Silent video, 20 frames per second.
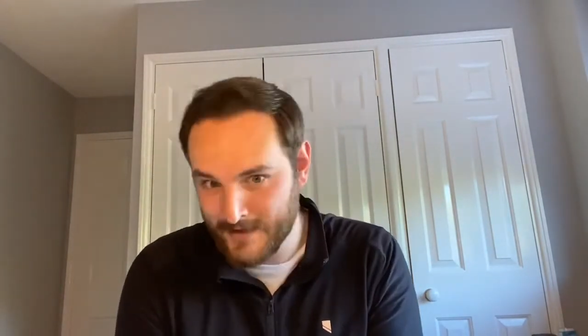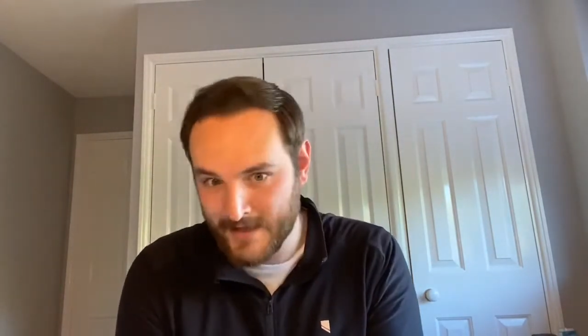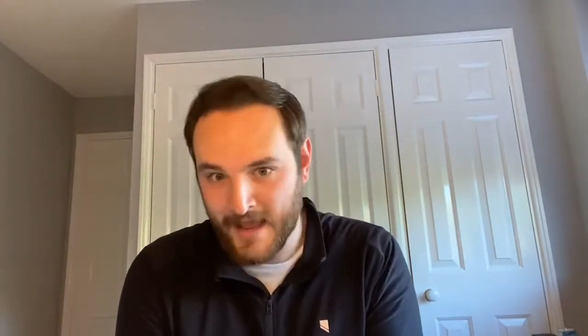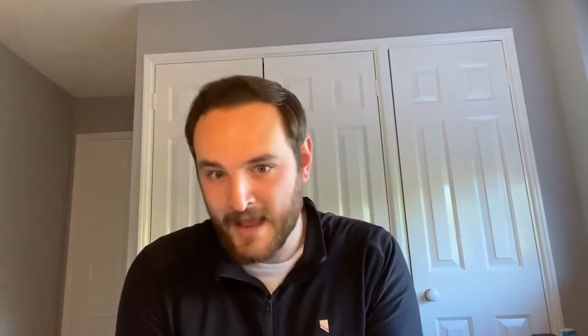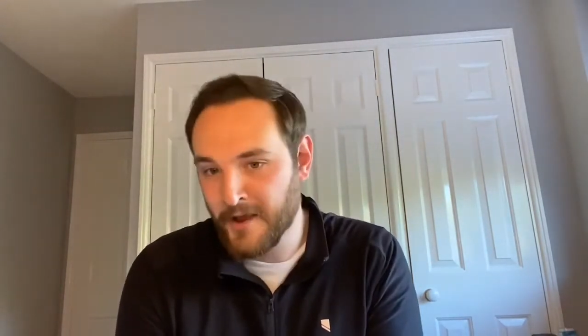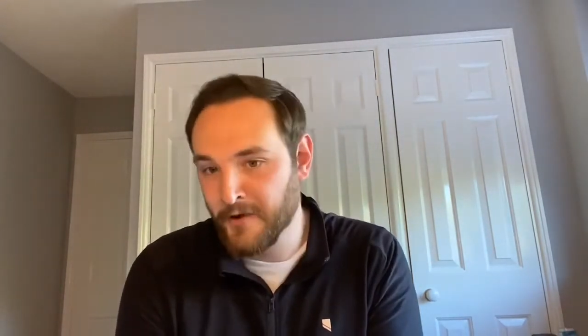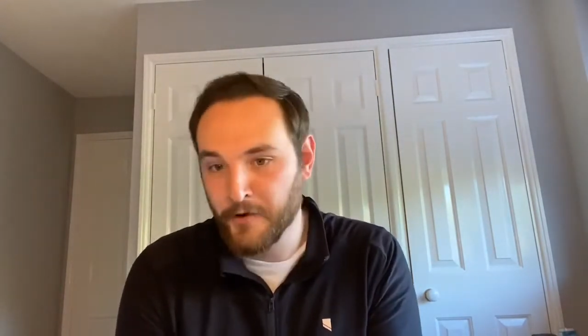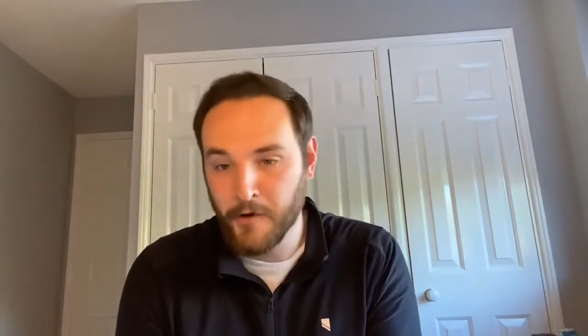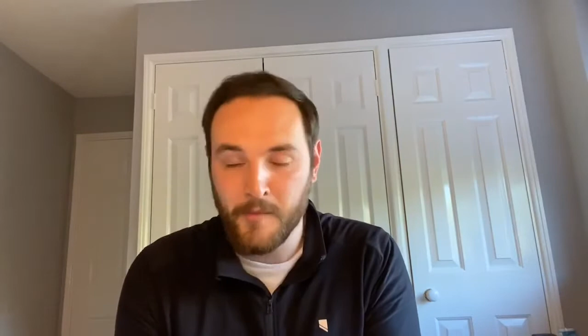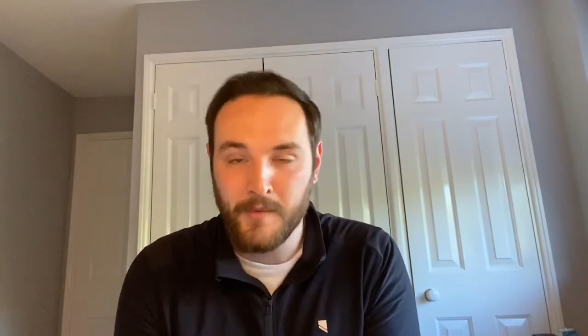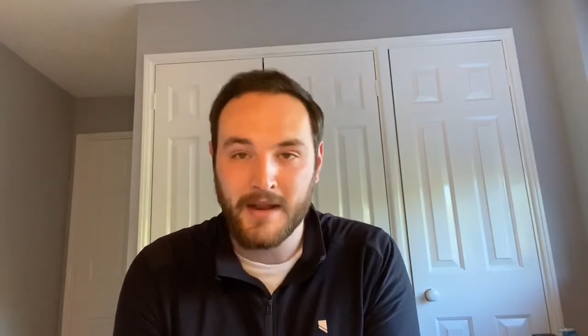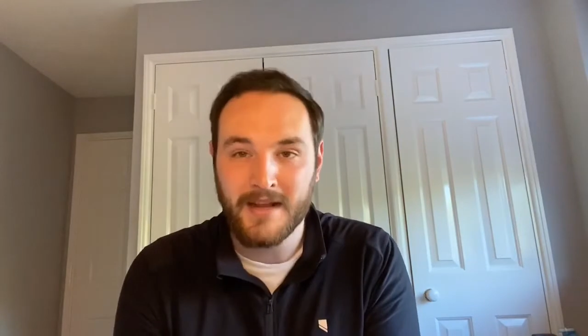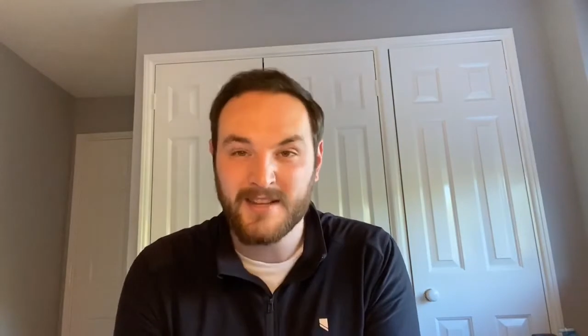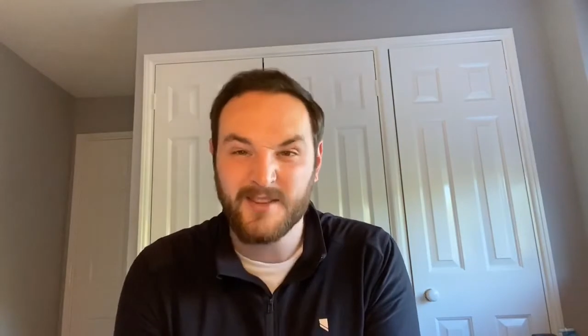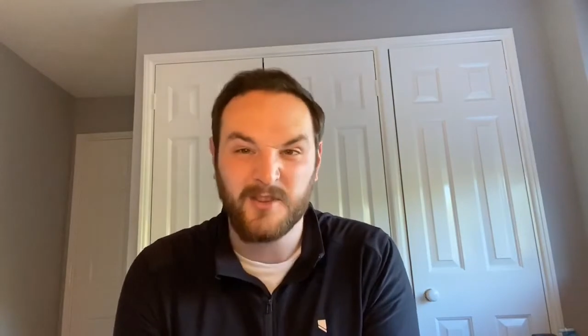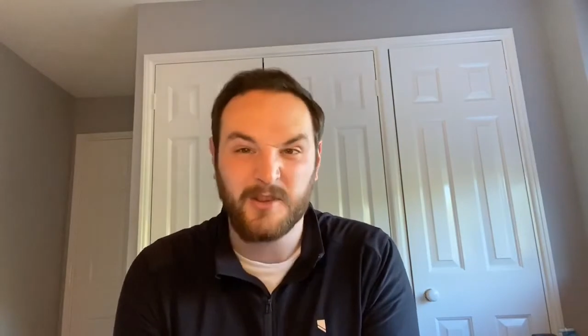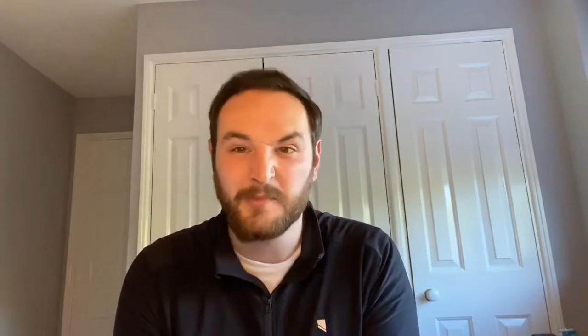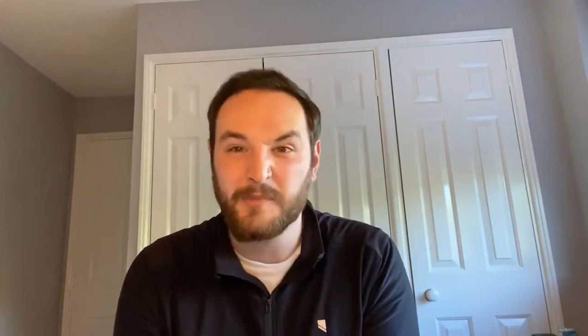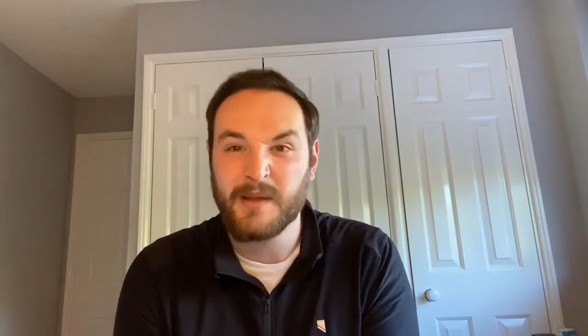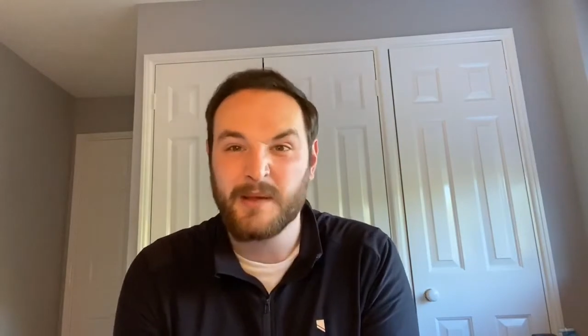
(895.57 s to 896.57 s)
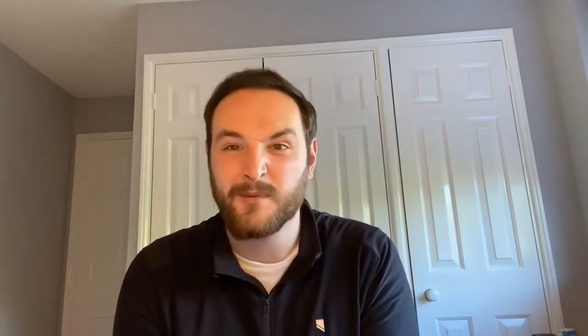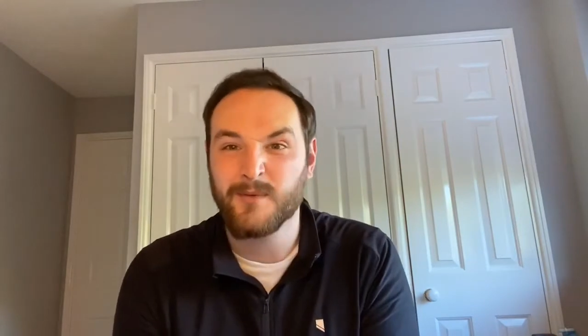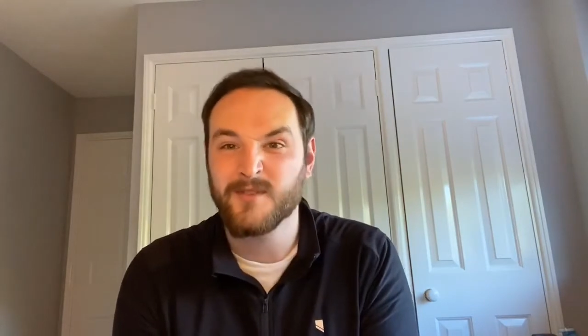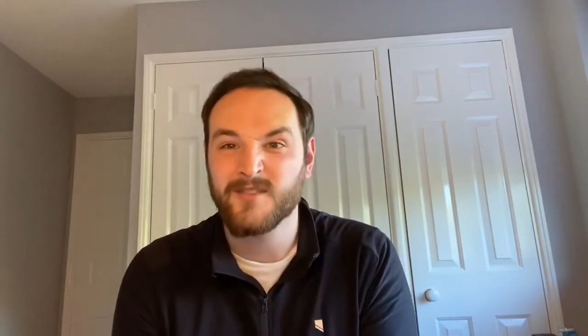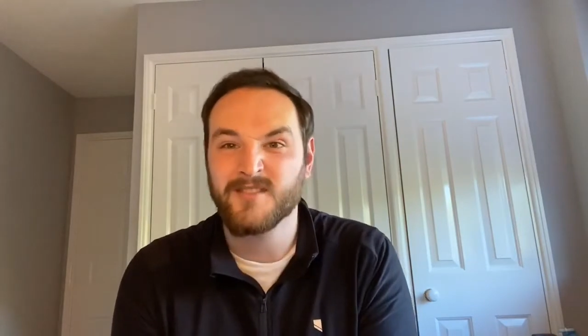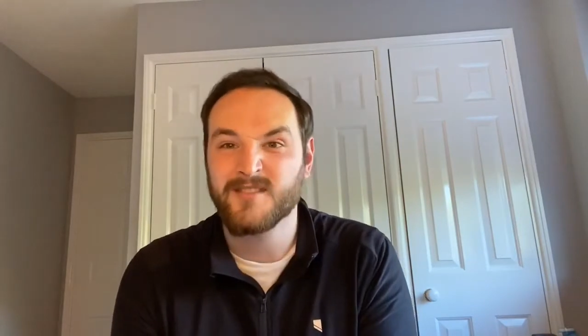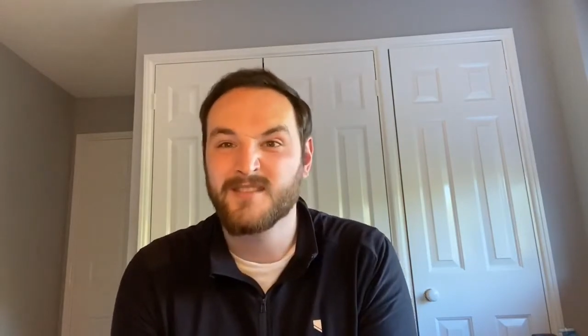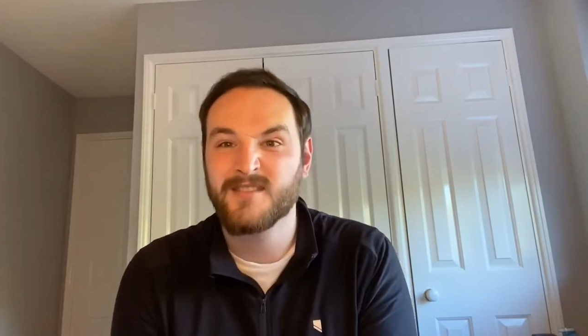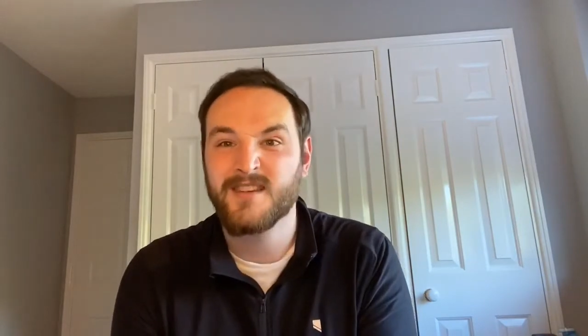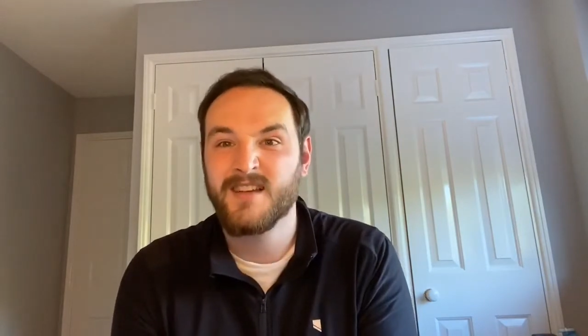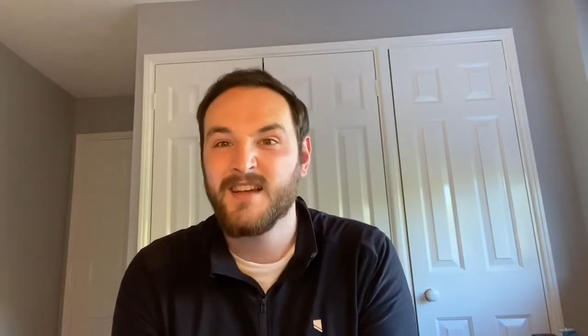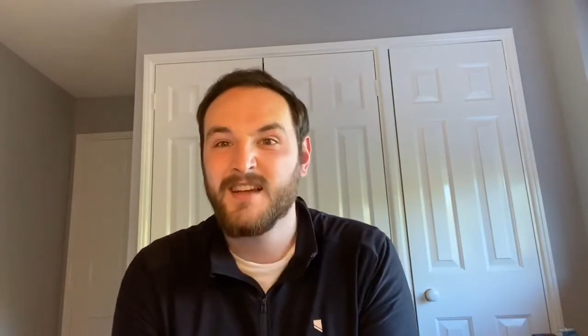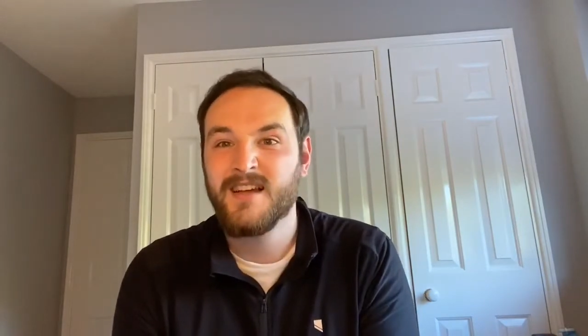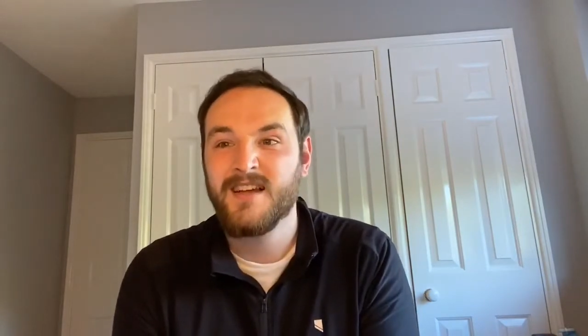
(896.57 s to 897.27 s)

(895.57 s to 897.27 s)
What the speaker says: incriminate other people's.